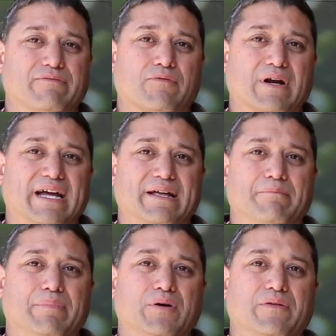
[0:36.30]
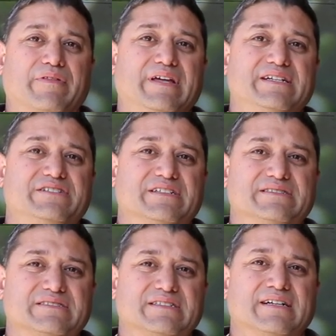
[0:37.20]
ran both
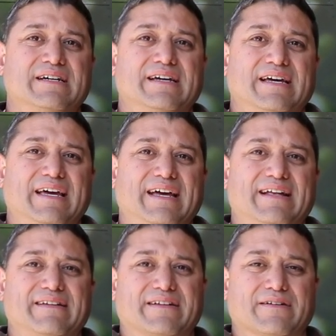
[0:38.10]
engines, and